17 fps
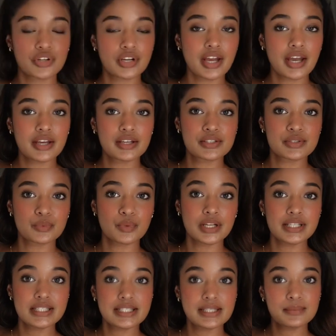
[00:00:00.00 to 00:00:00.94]
you guys
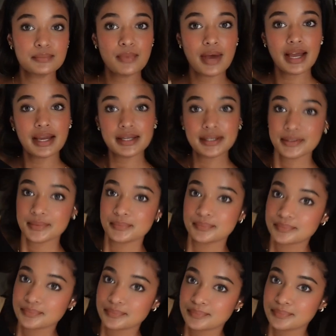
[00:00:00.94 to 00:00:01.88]
what's in my
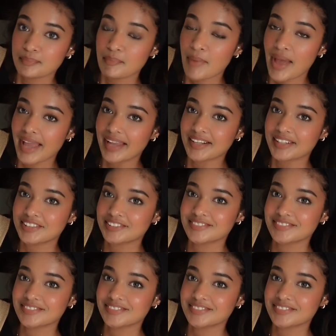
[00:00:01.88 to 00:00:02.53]
bag.